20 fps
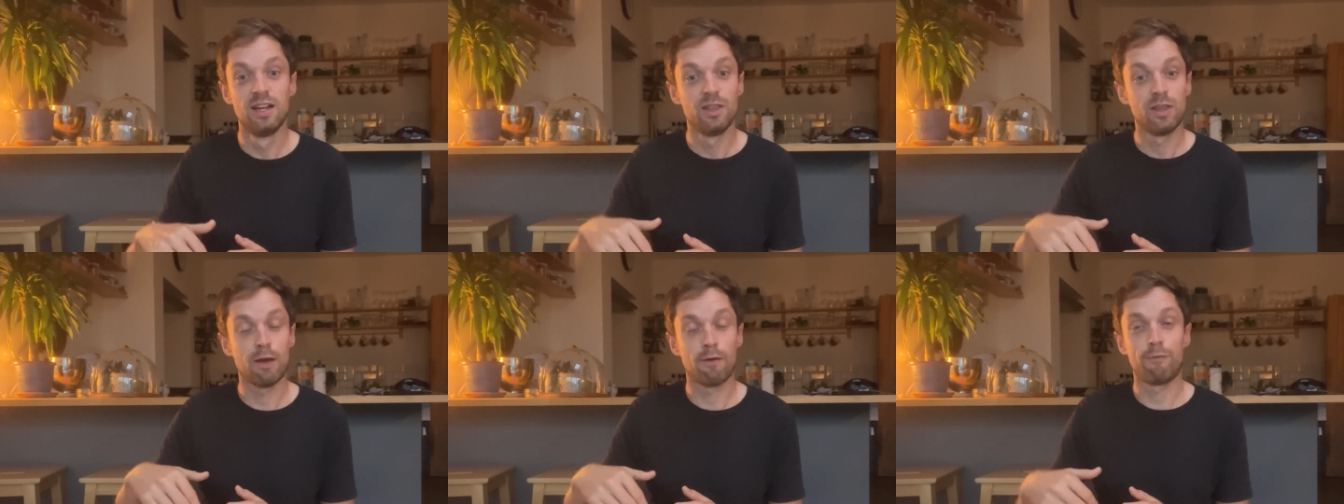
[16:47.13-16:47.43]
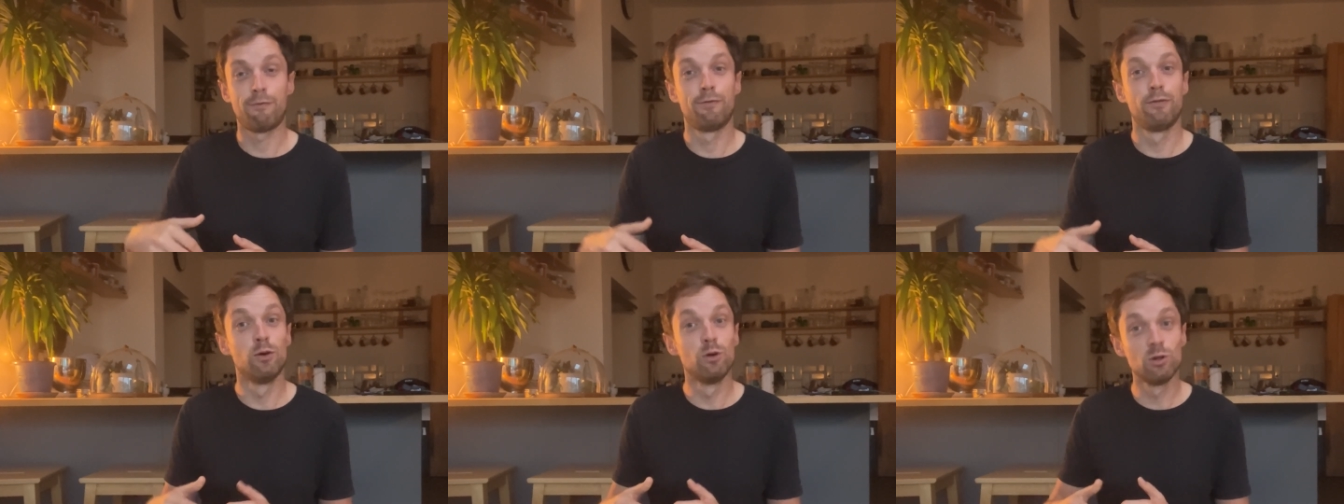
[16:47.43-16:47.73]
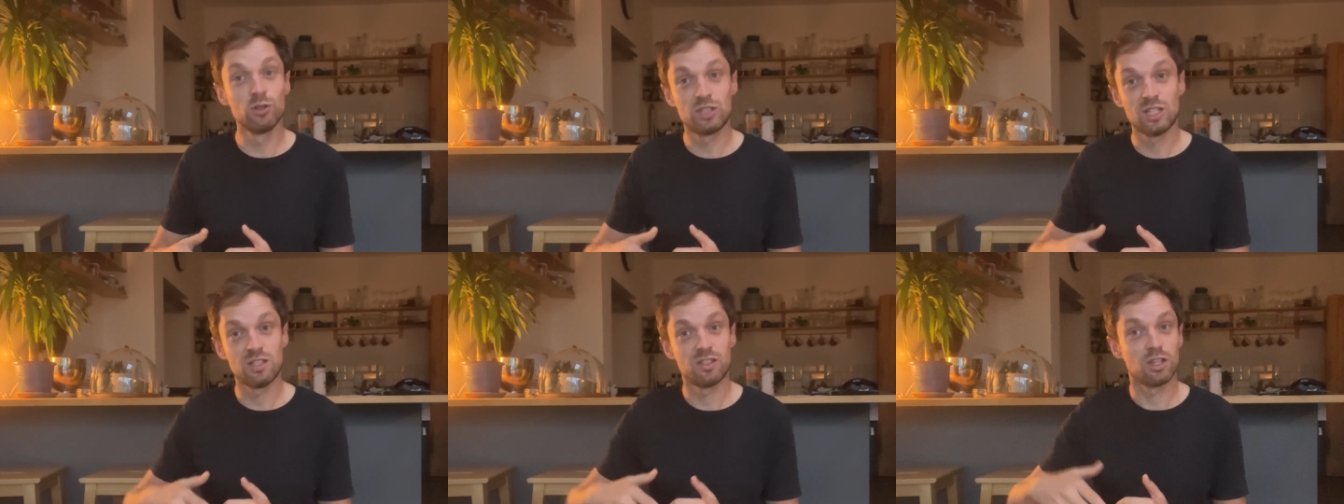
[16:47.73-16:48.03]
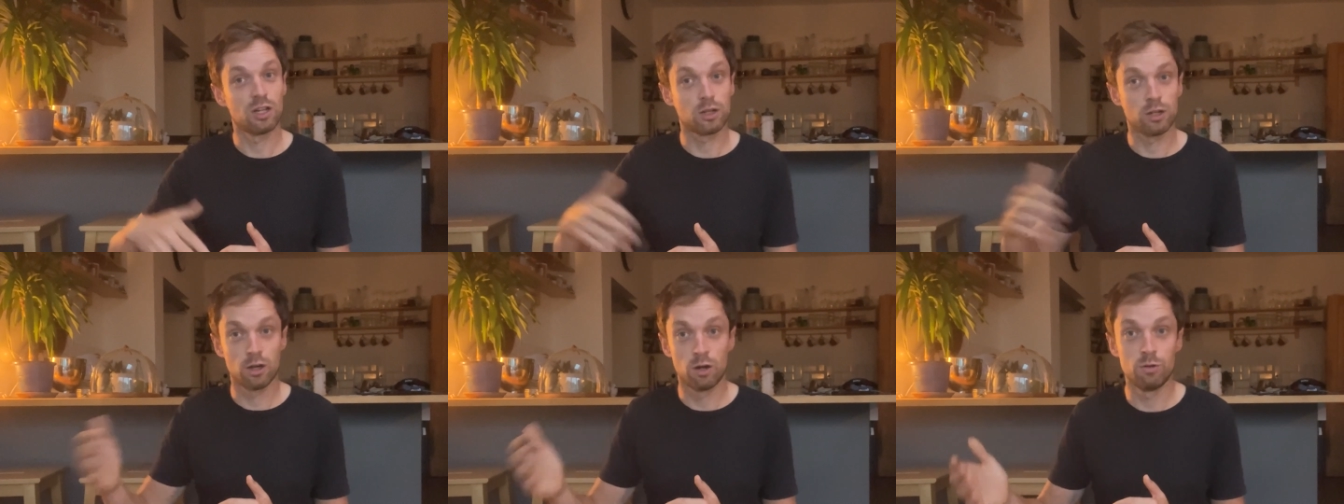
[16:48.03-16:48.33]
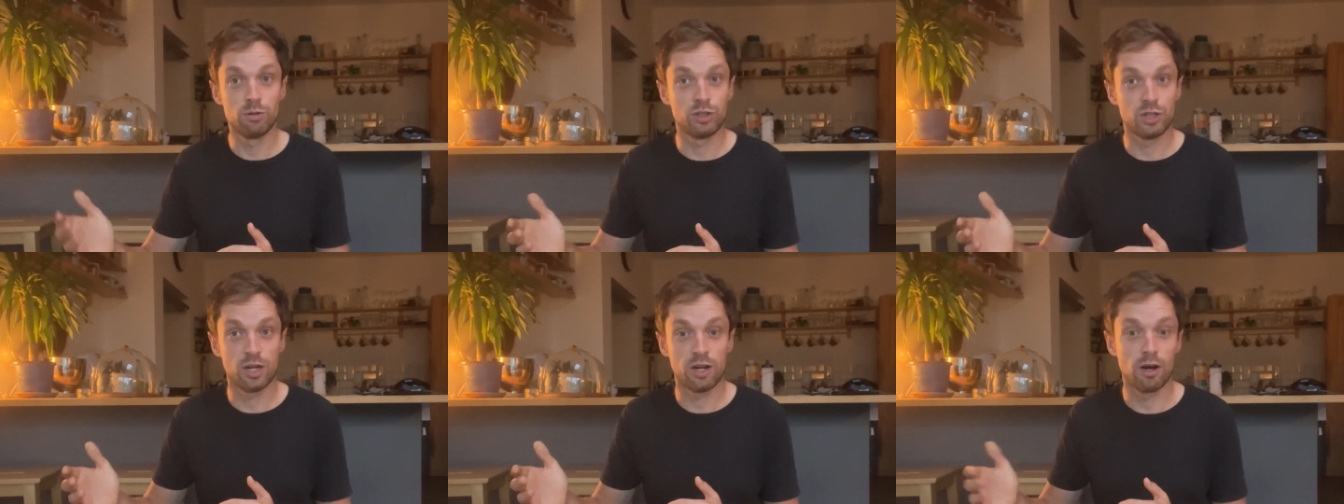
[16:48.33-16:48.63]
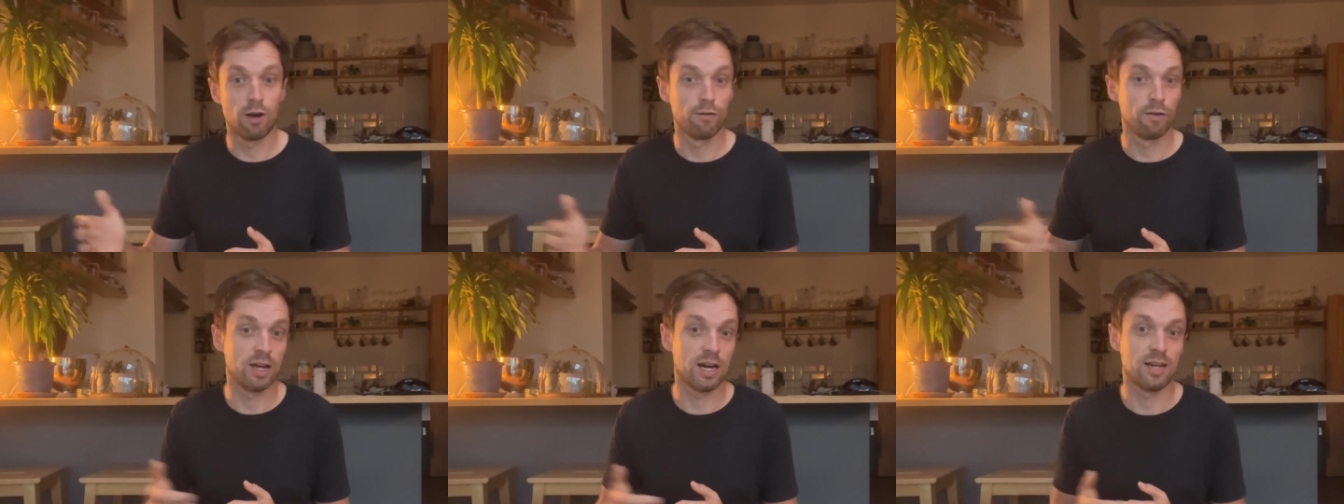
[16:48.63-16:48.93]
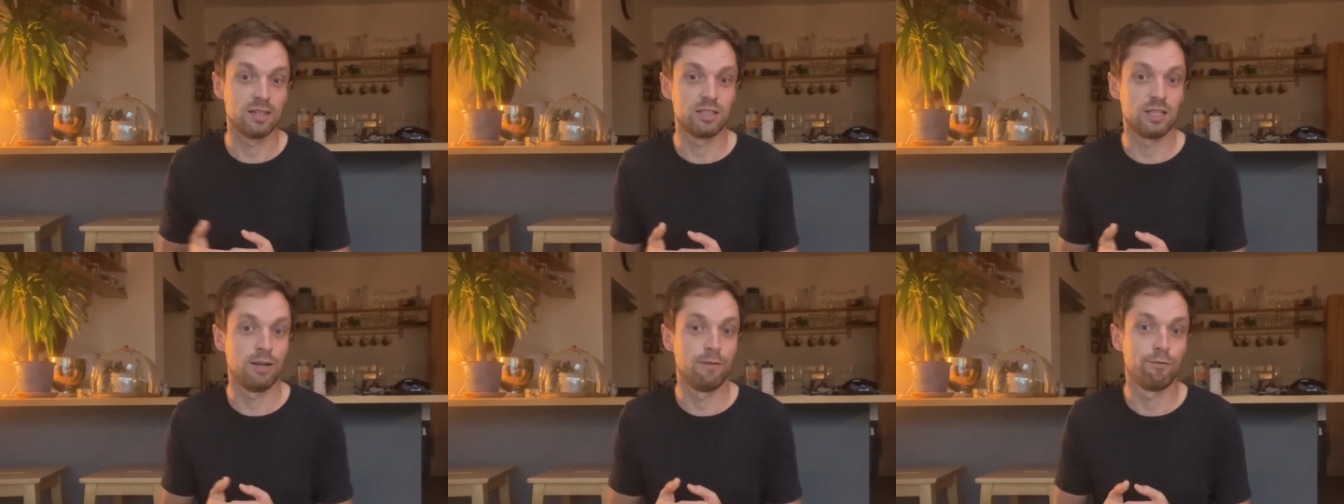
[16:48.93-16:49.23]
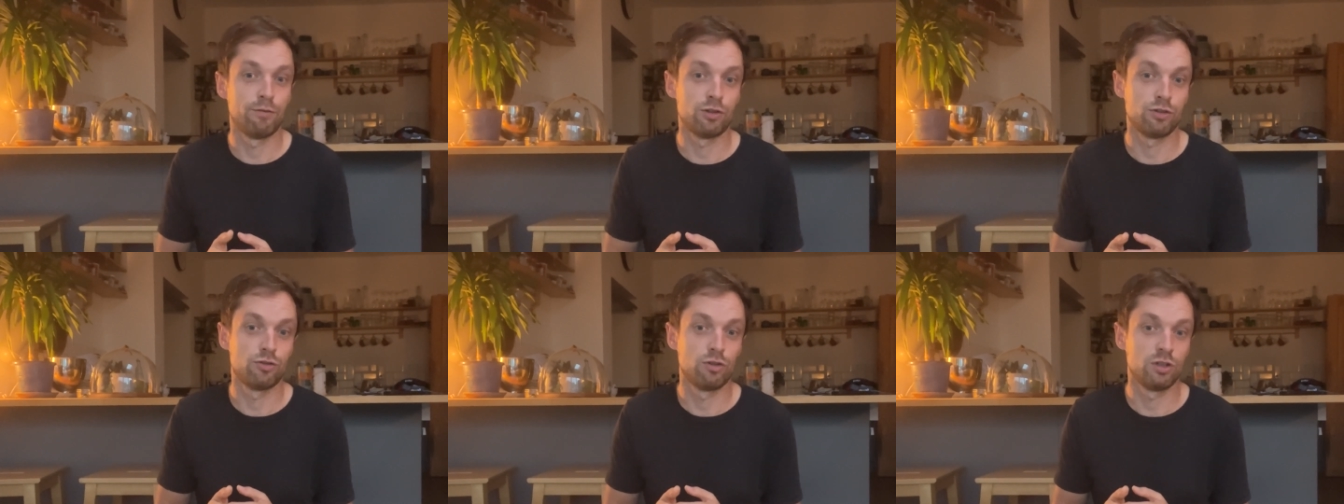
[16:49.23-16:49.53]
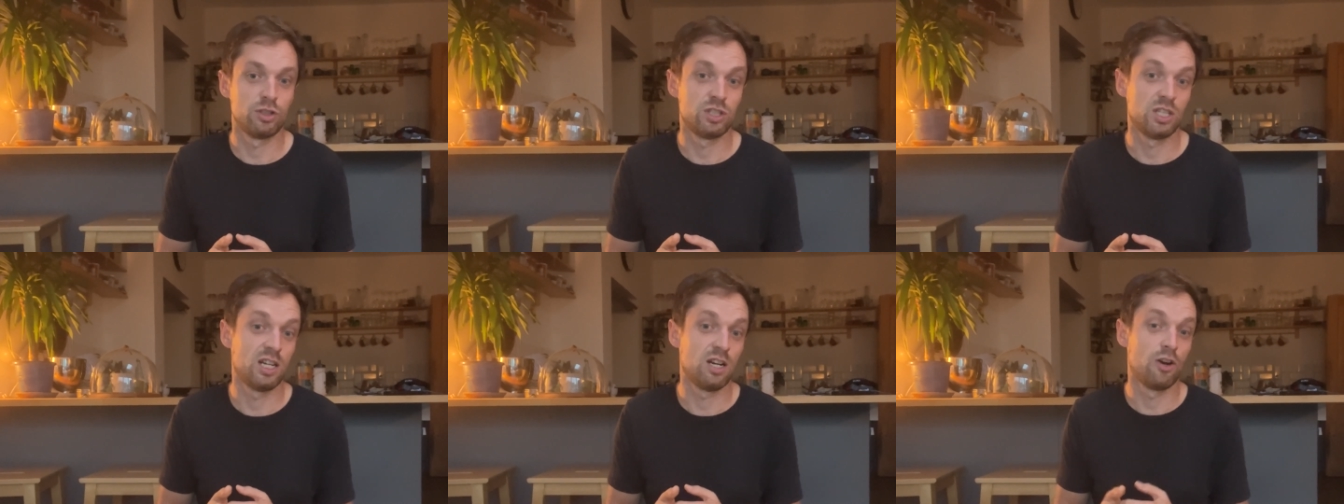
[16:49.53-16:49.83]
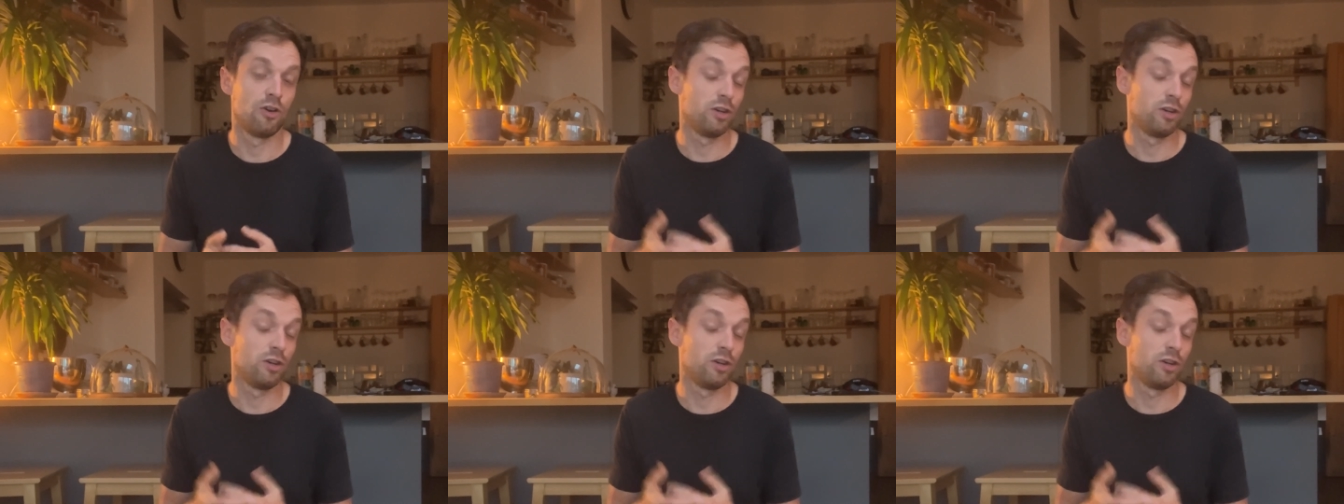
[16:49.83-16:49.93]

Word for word: that forces the closure of gas infrastructure